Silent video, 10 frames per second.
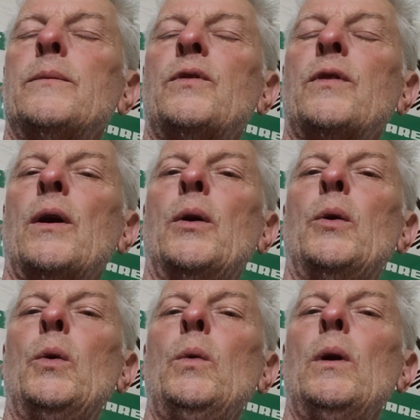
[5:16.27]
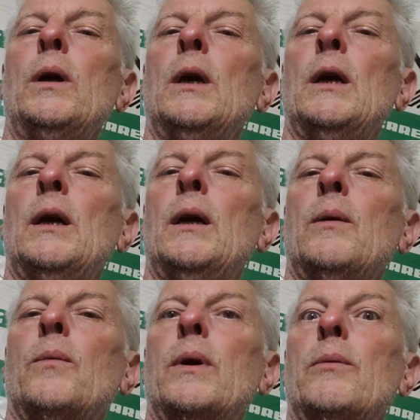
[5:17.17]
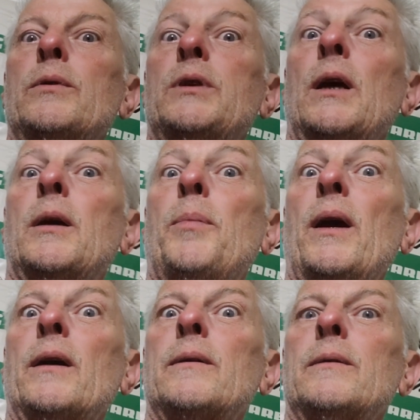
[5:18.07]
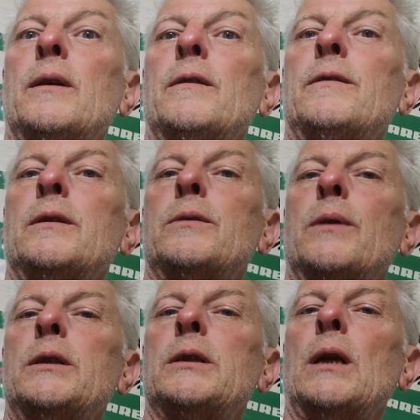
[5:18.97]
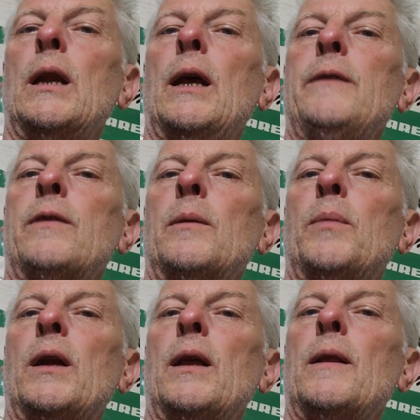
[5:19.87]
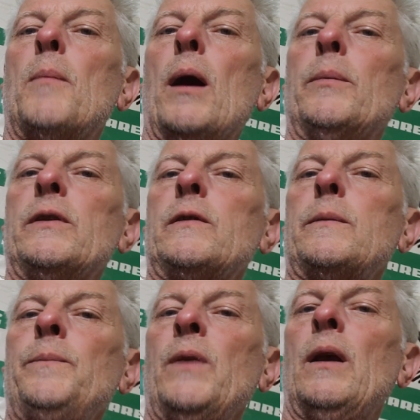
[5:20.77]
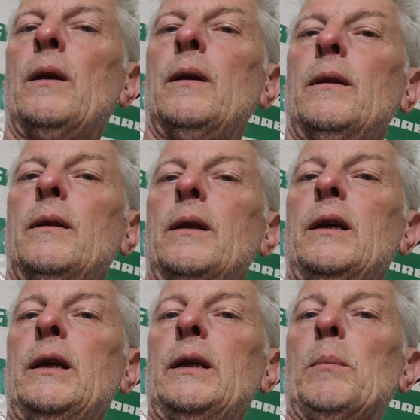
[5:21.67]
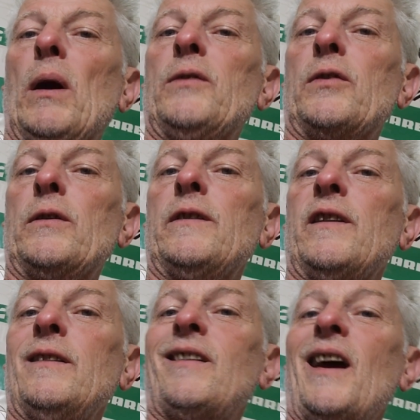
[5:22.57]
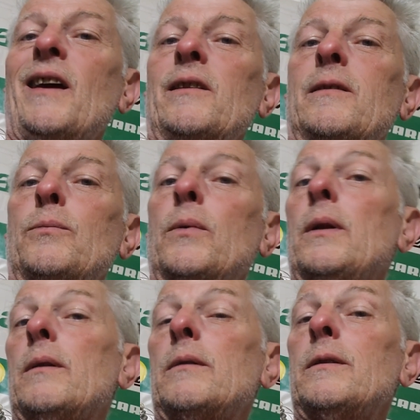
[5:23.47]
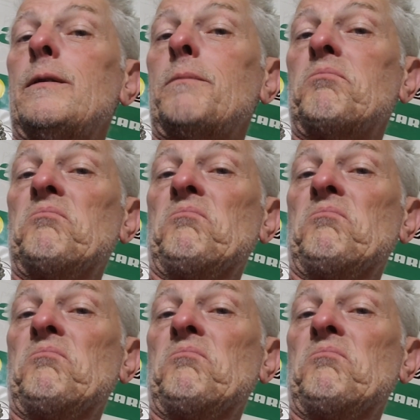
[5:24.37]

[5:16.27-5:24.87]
So we will check back on that situation later. But at the moment, the motor is intact. Whether it's